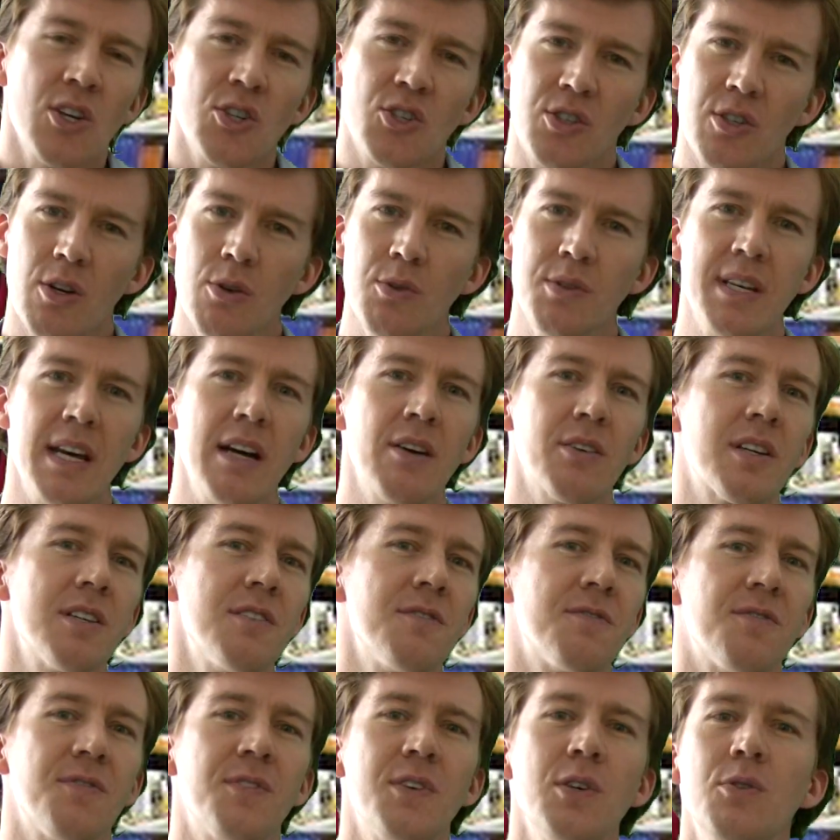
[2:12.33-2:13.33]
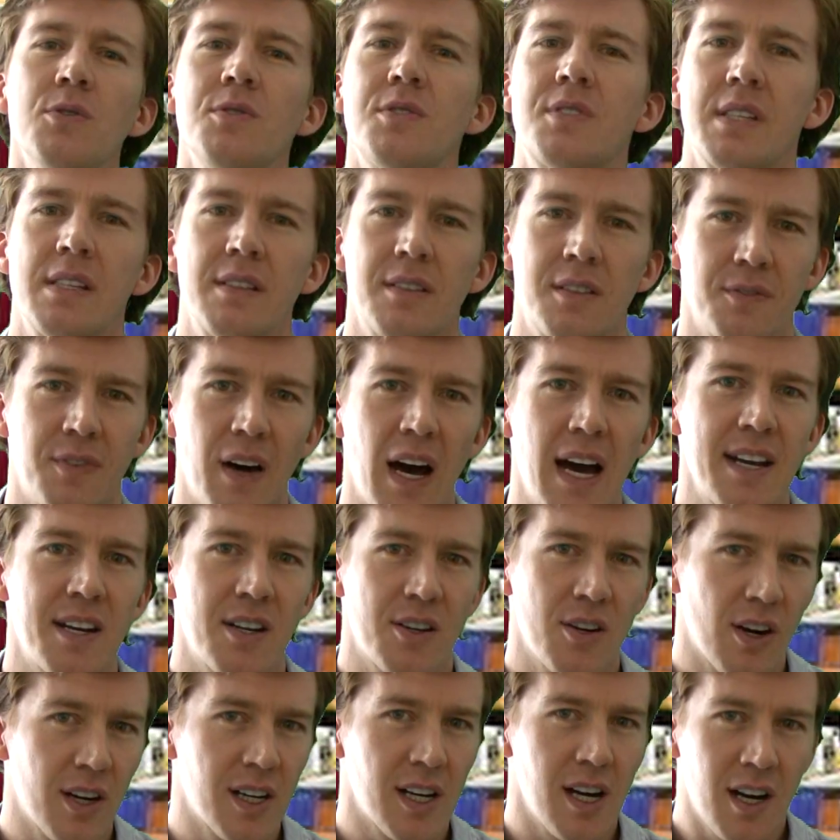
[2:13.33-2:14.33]
shows how confused and
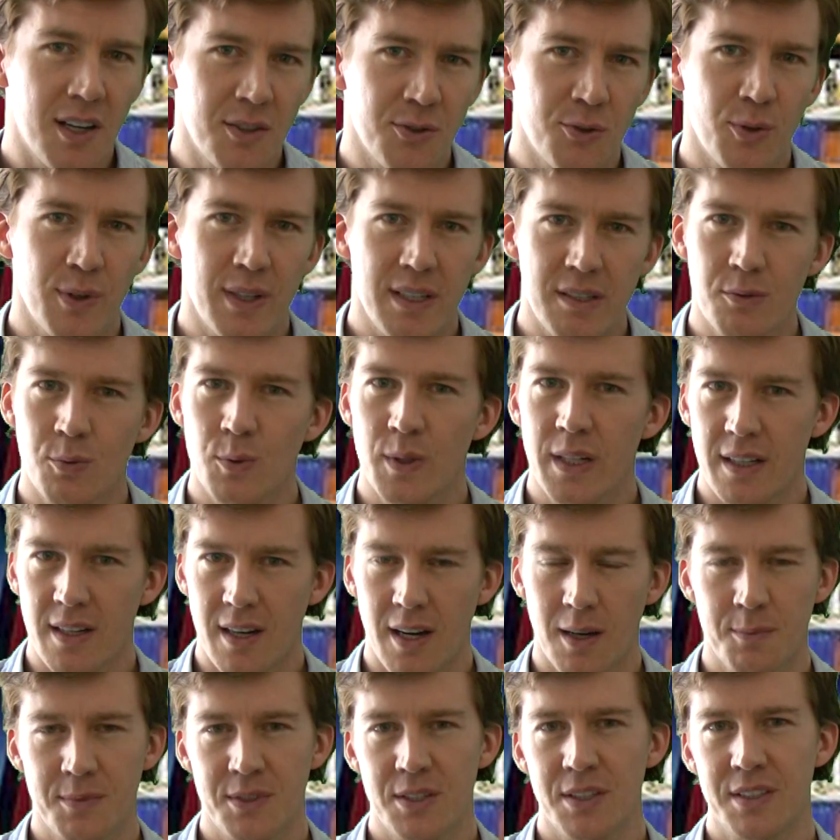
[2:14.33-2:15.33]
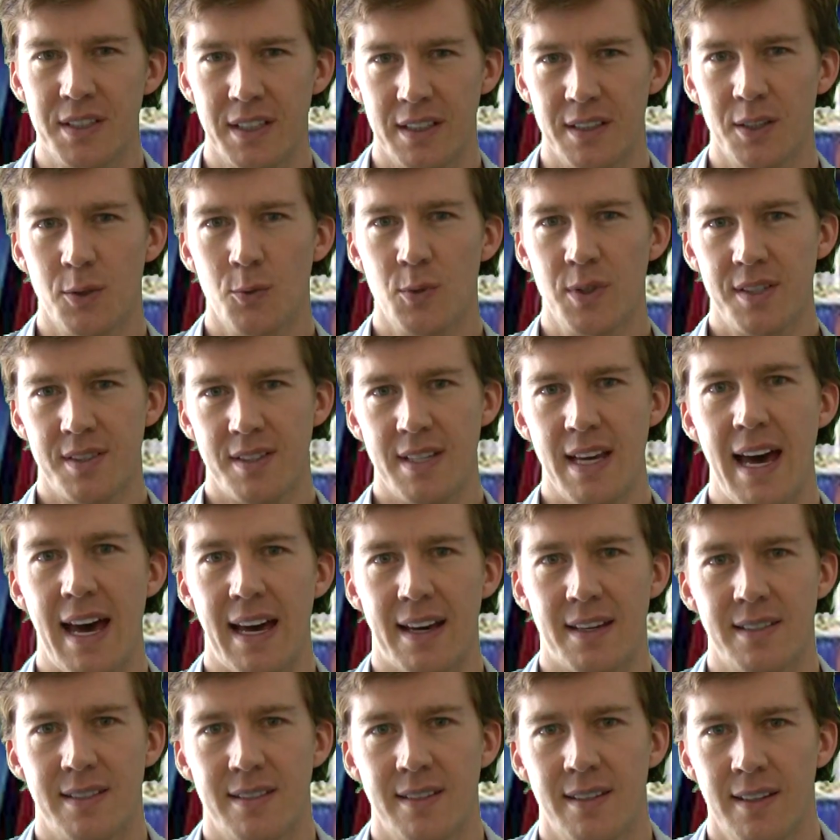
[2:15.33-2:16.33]
divided our country is when it comes to dealing with
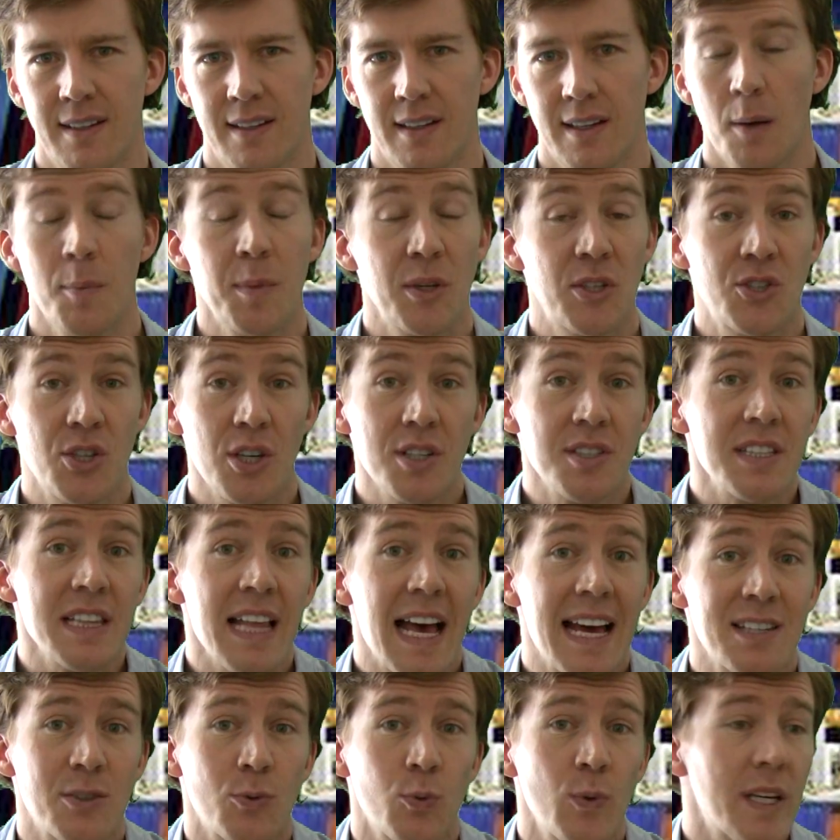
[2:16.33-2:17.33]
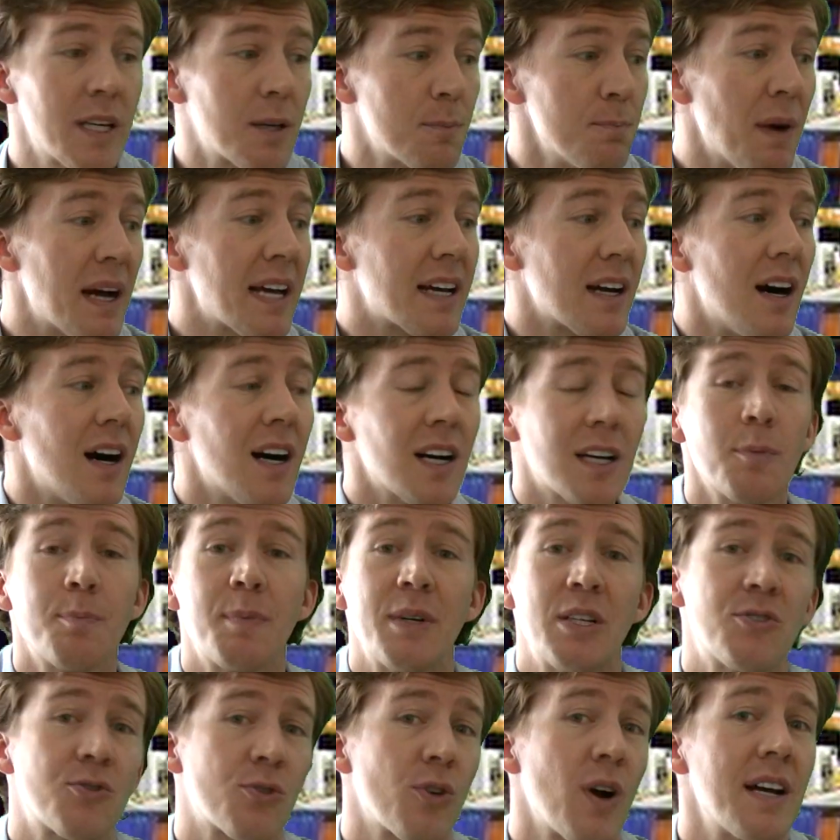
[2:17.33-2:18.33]
sex. I mean, just last week, Mike
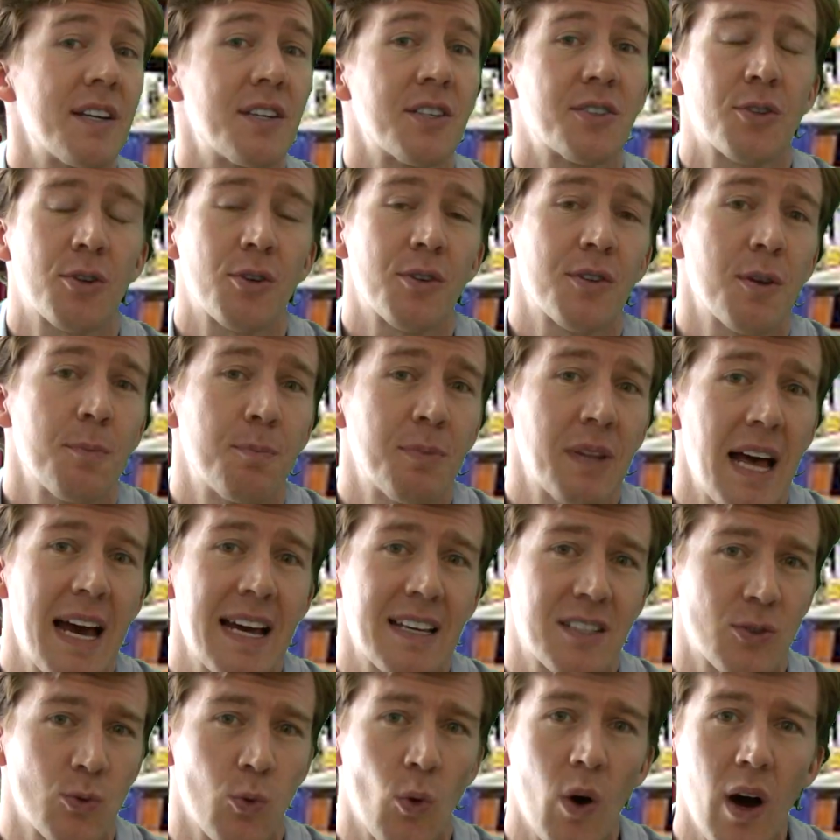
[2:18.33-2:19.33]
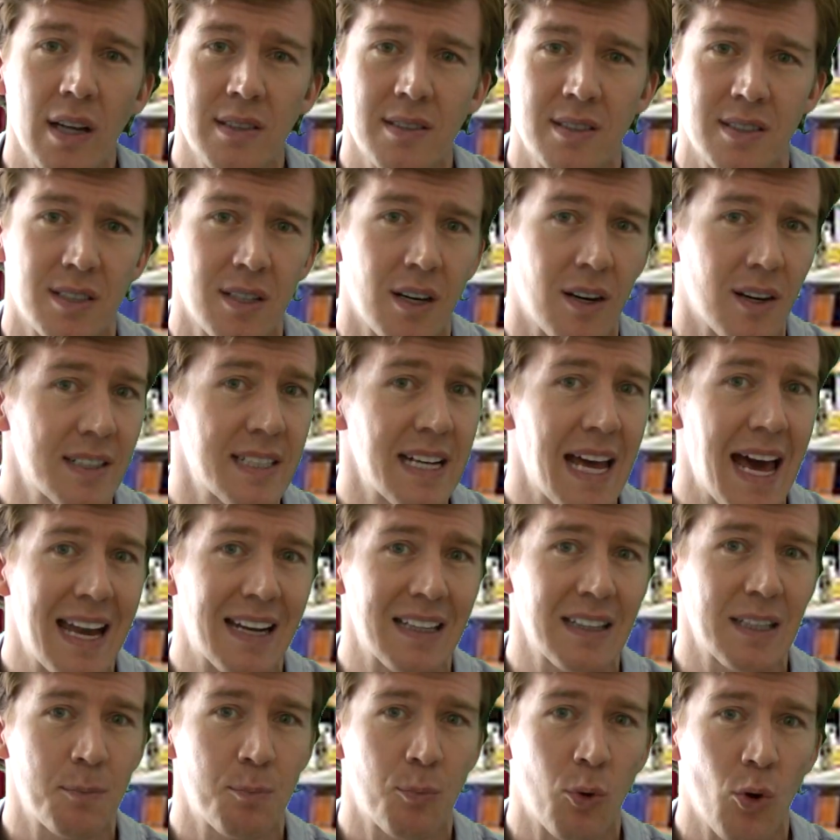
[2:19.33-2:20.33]
Huckabee tried to turn the Black Swan star,
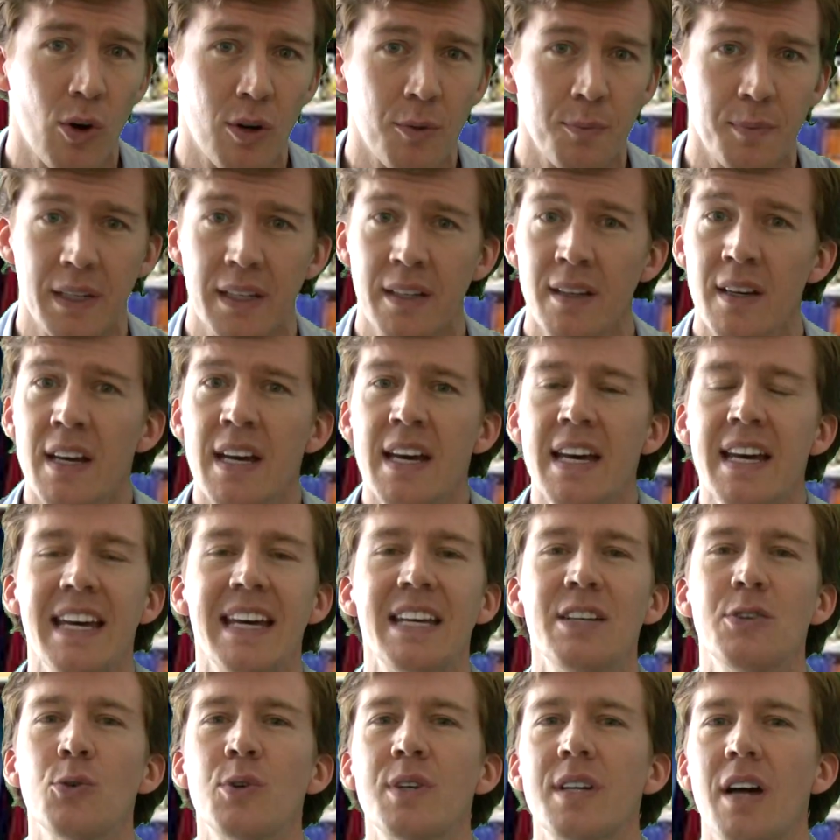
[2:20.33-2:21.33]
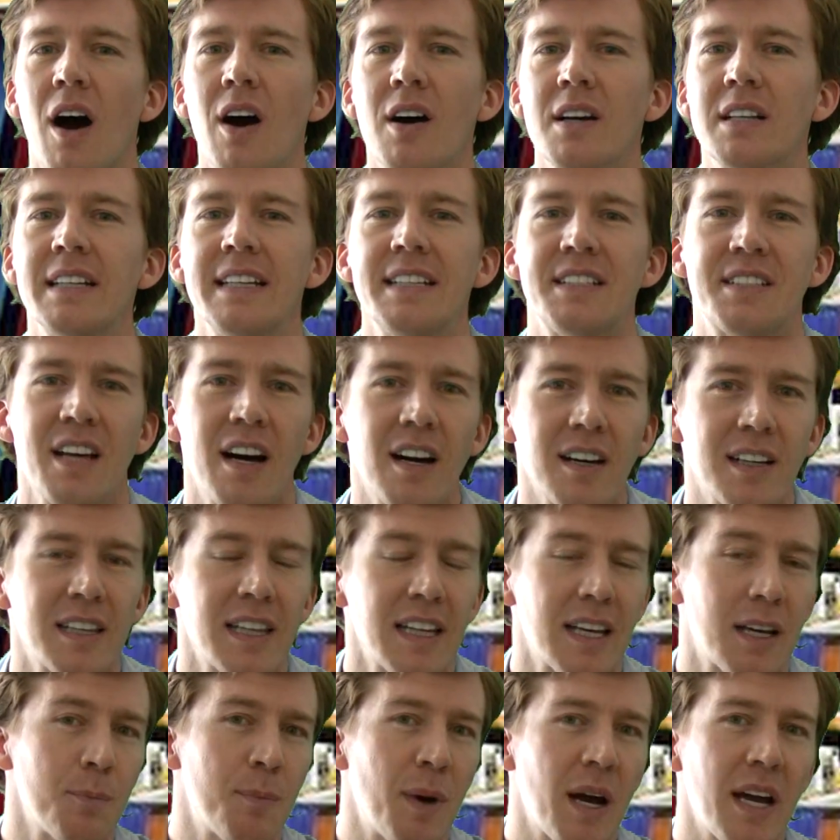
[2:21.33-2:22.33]
Natalie Portman, into an ugly
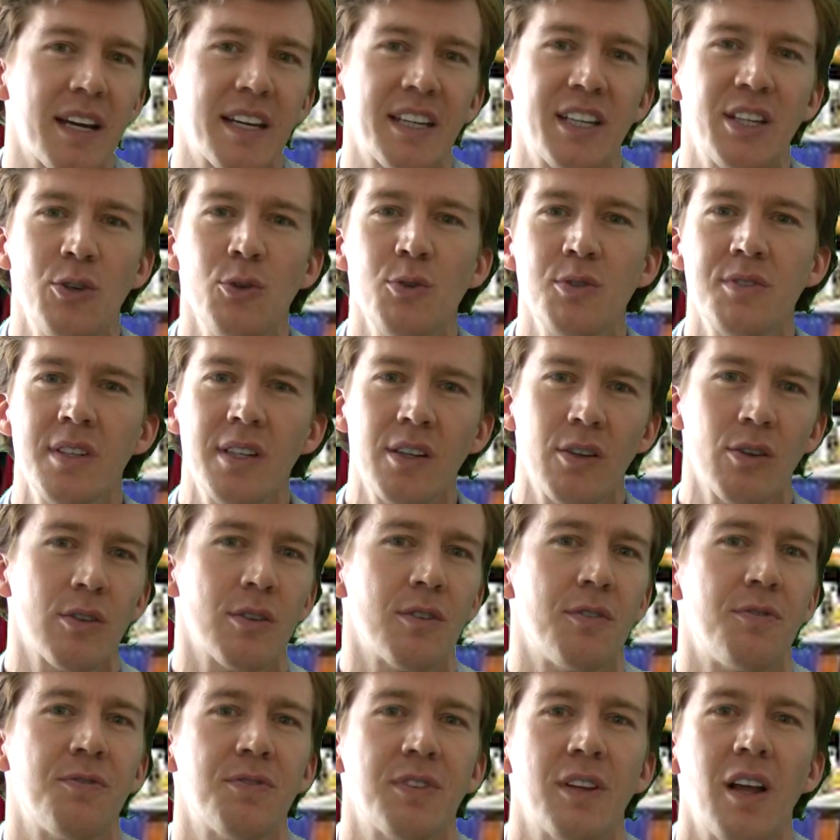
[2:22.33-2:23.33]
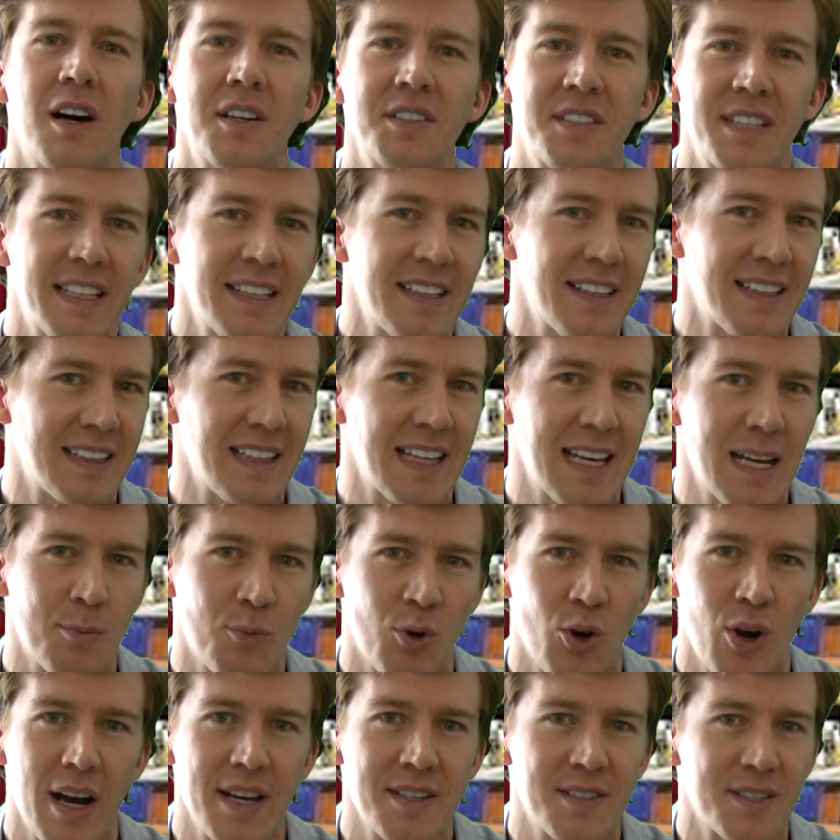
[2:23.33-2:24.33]
duckling by accusing her of flaunting and
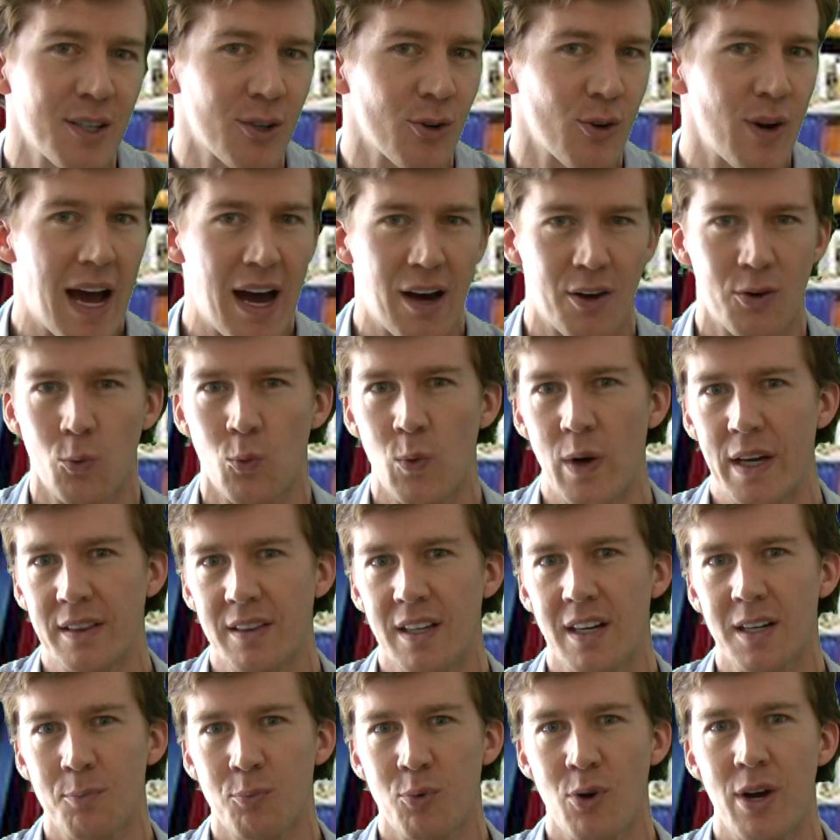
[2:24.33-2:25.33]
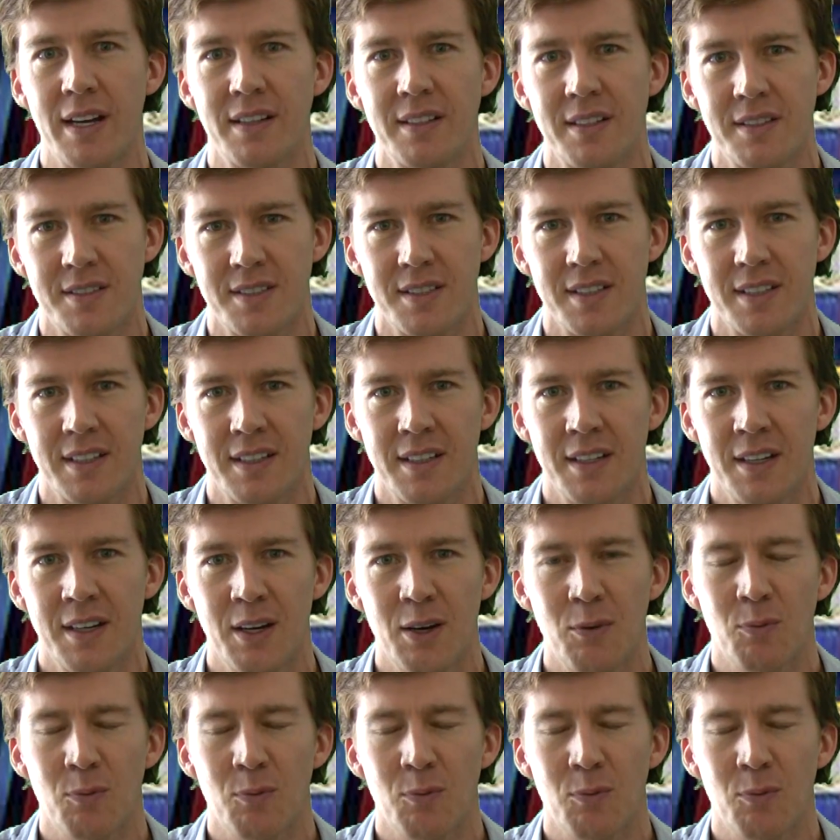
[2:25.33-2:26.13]
glamorizing her out-of-wedlock pregnancy.